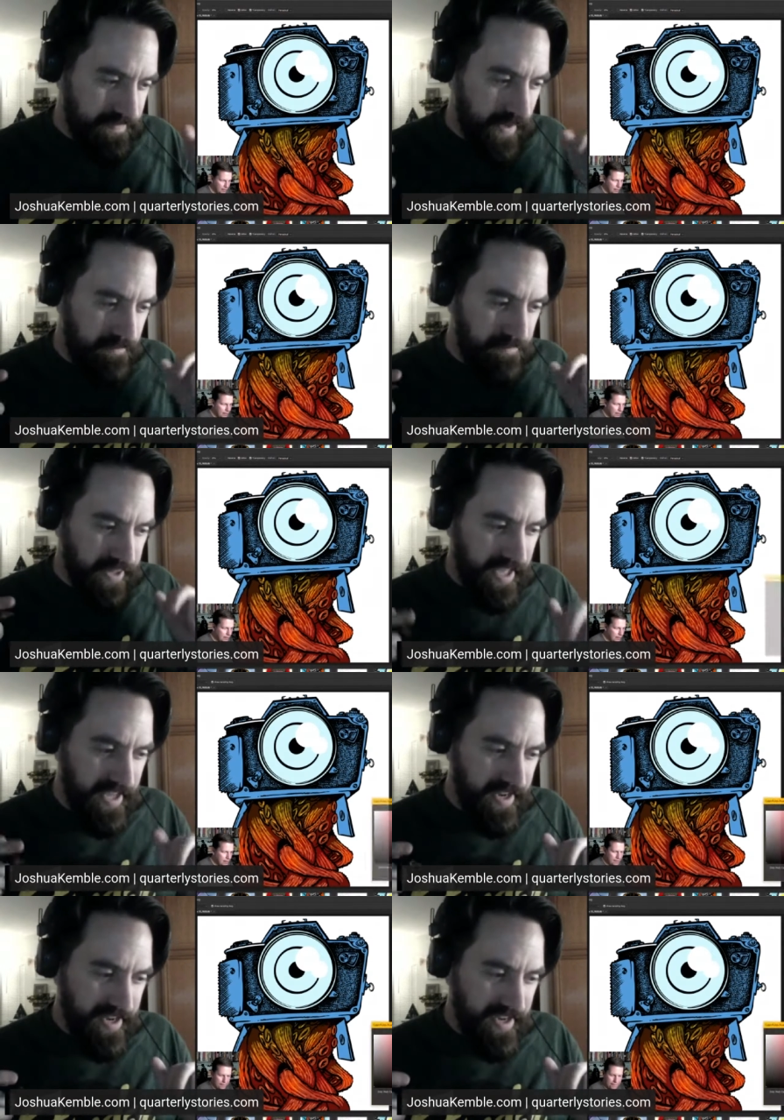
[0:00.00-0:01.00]
But then
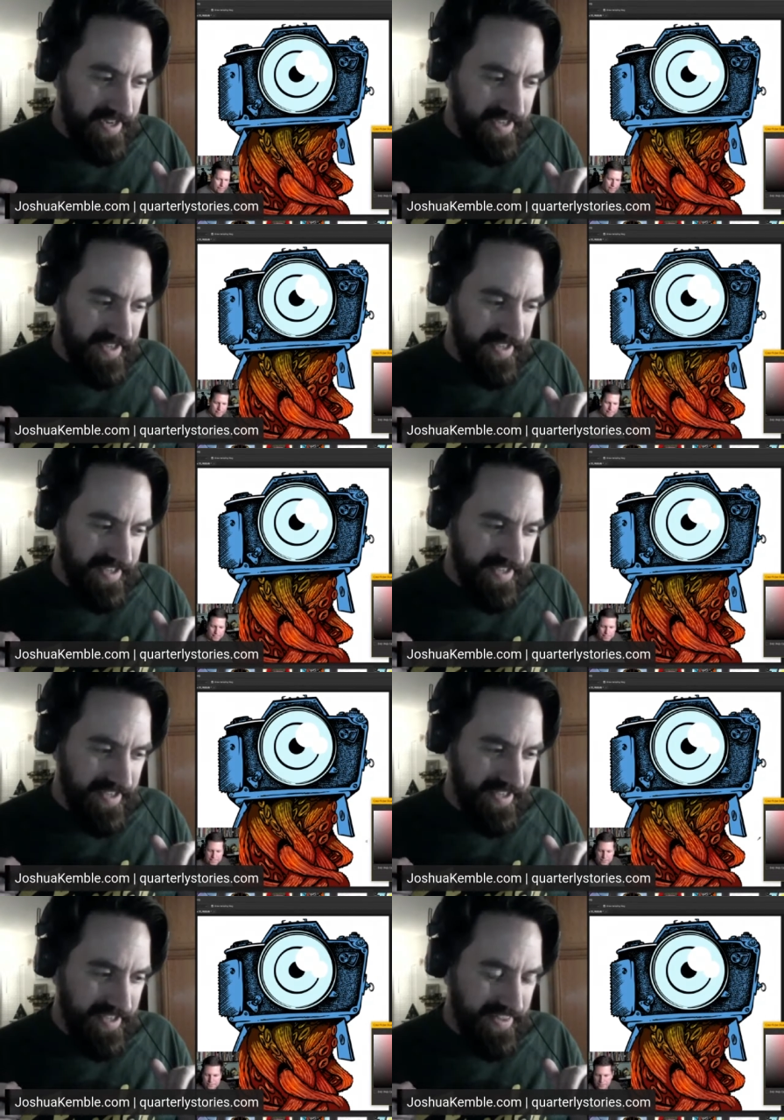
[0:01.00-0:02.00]

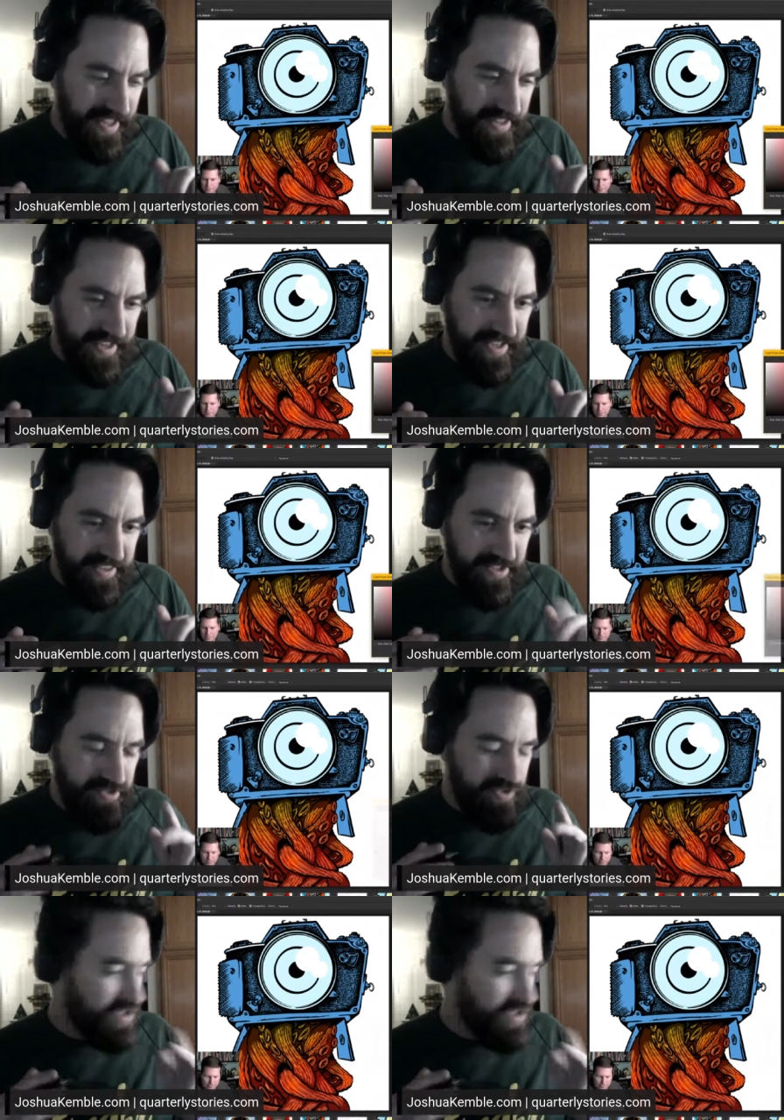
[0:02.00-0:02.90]
like the